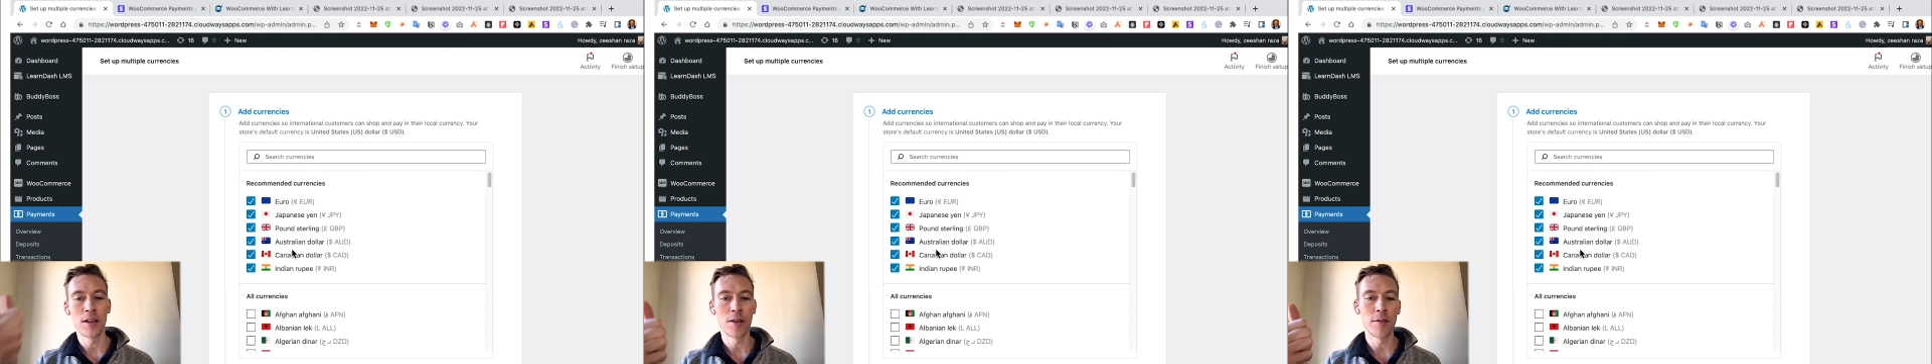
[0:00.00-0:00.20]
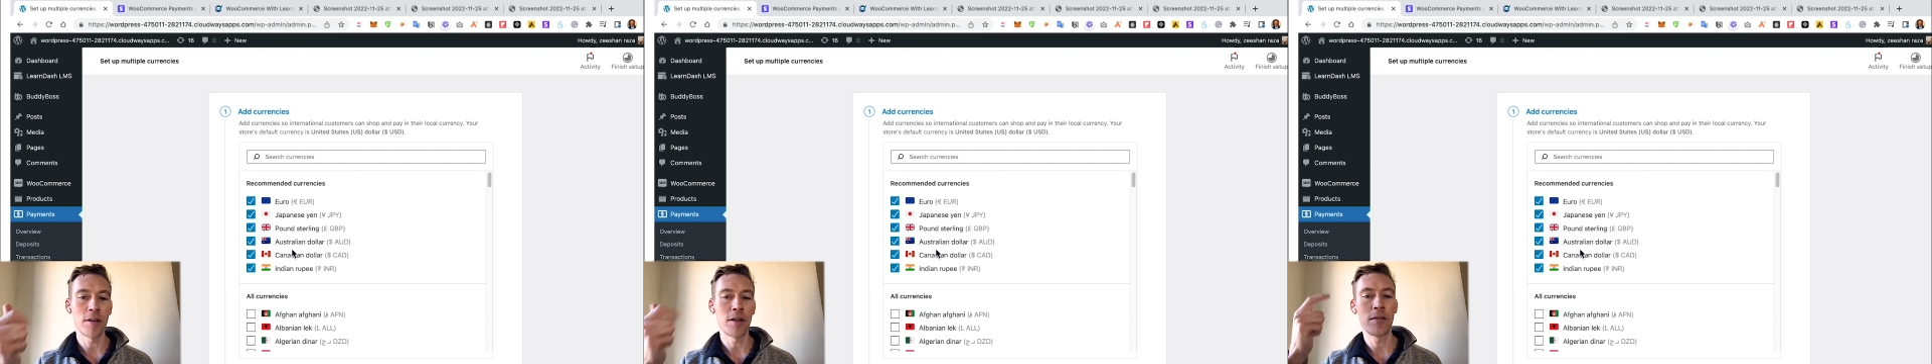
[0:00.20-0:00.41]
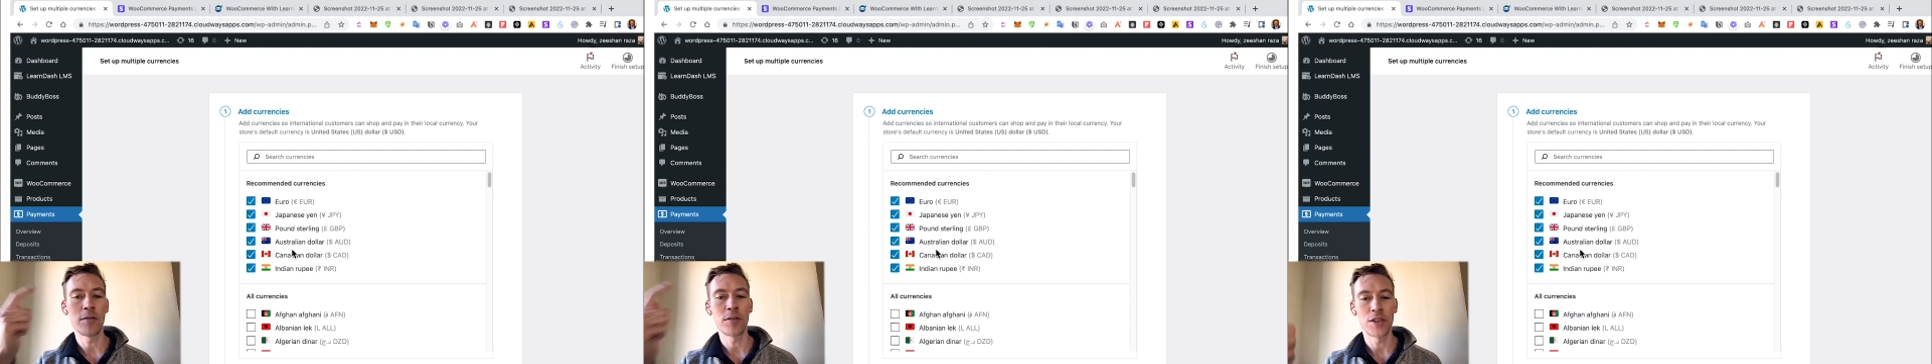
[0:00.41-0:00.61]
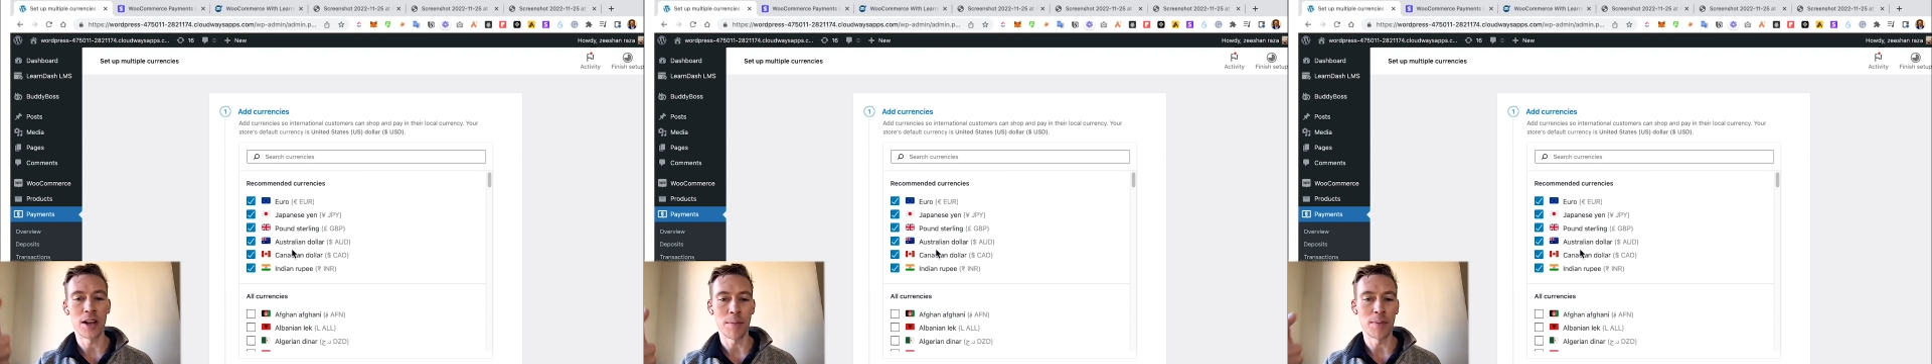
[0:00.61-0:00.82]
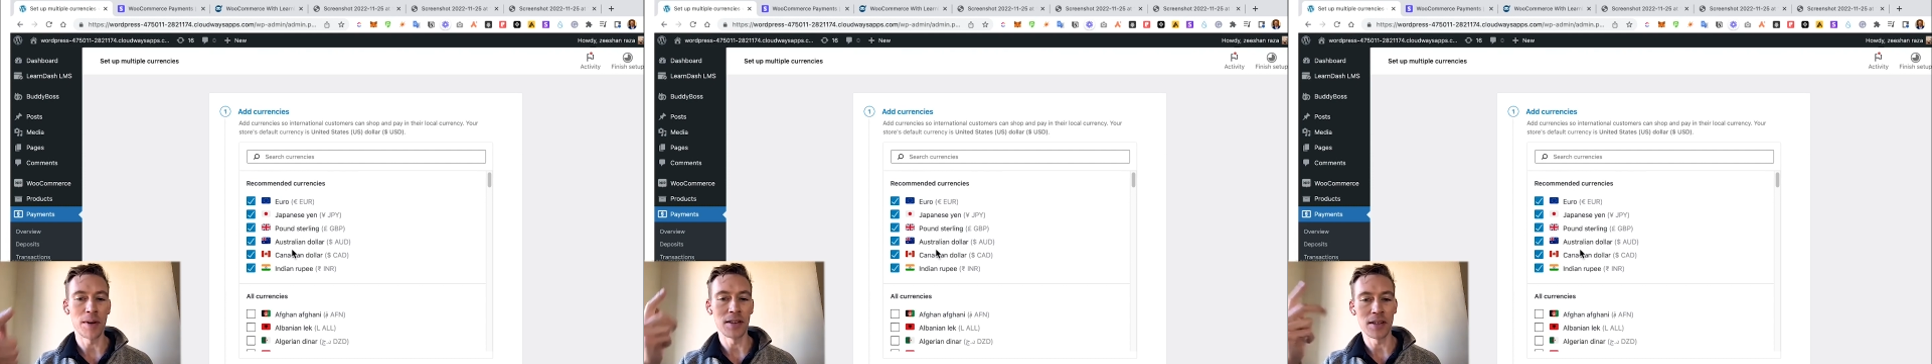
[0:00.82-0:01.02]
euro,
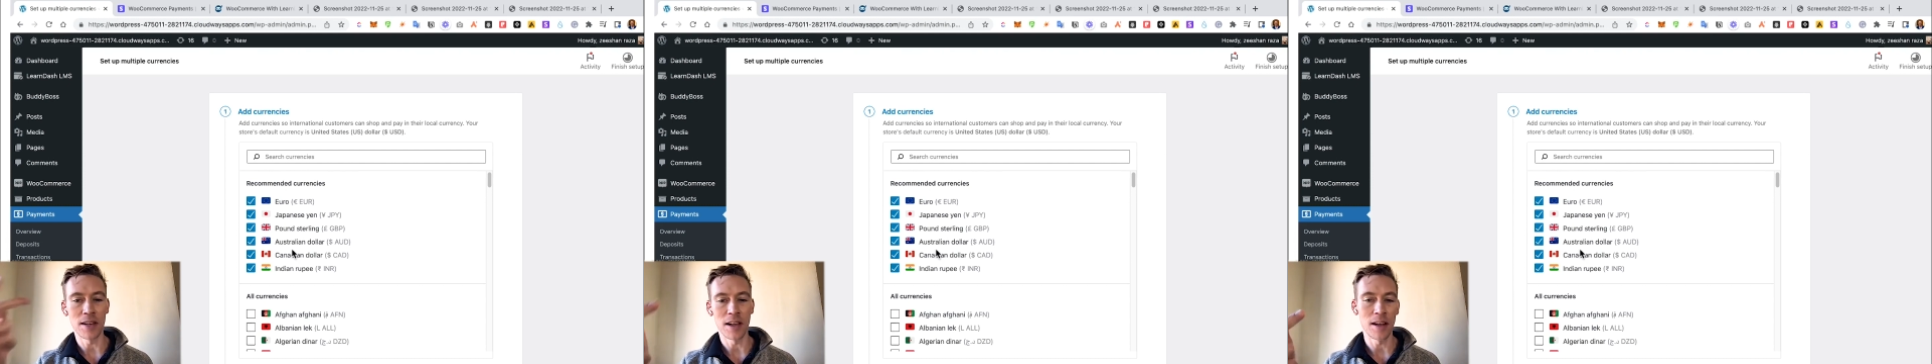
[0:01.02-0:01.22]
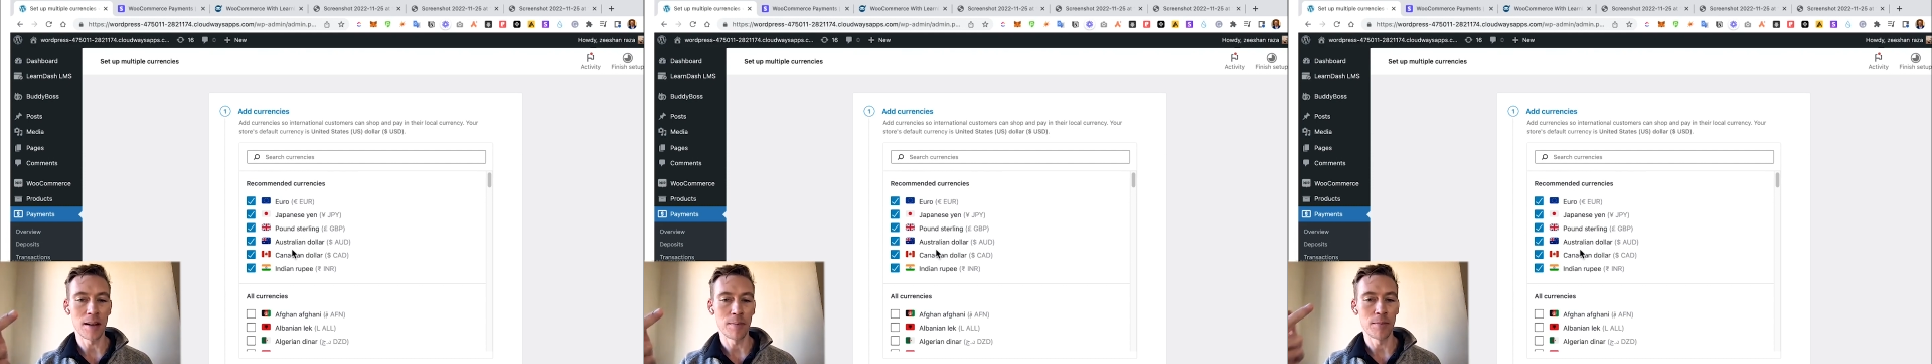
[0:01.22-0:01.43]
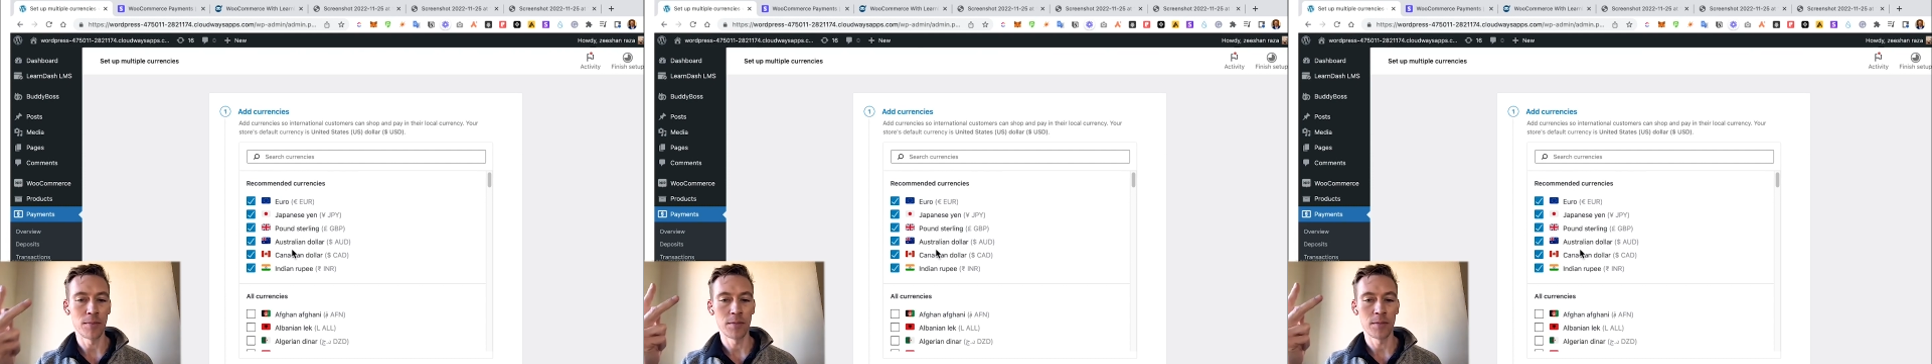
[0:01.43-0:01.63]
Japanese yen,